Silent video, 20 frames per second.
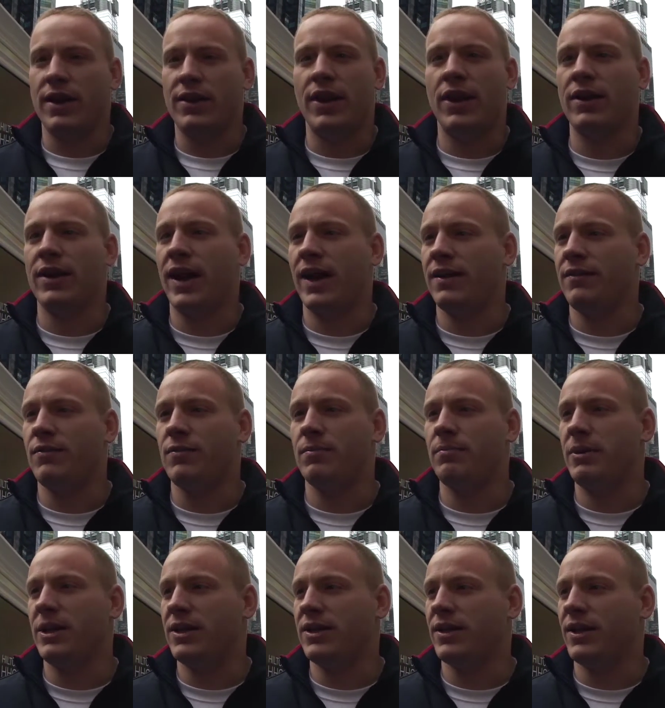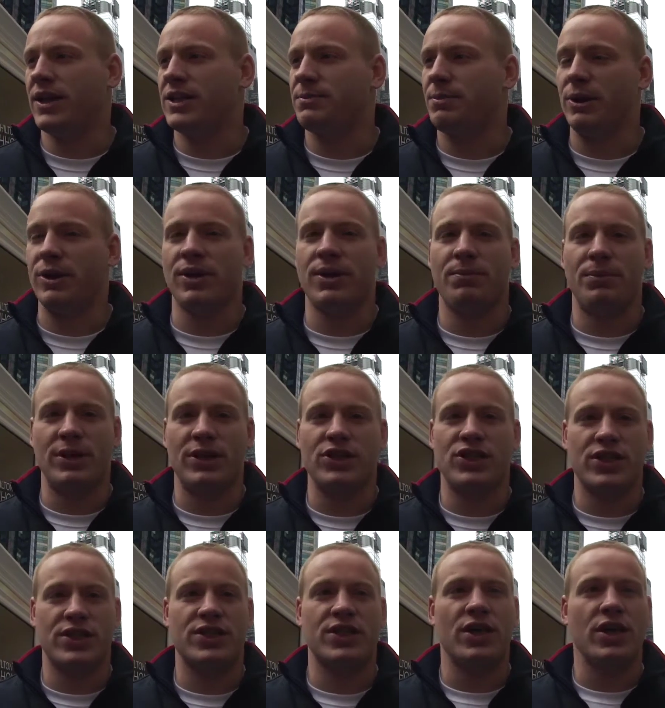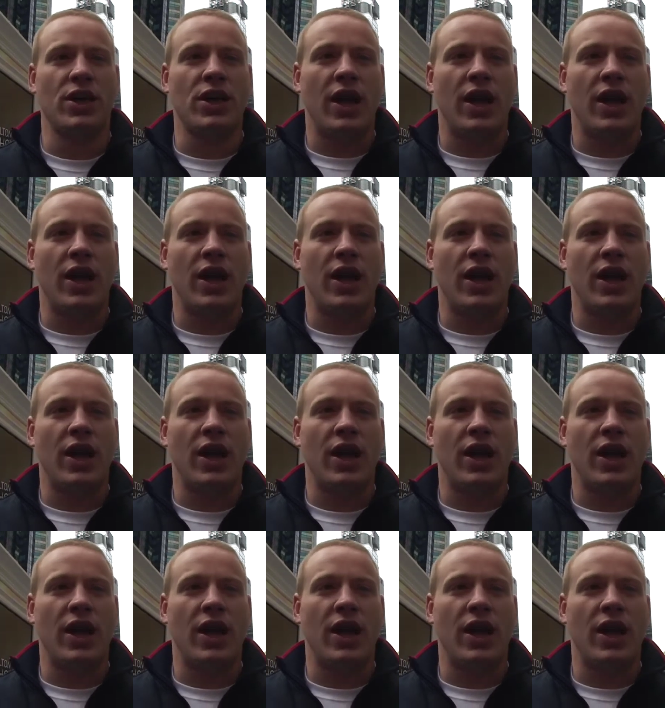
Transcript: that not even being the next Paralympian, just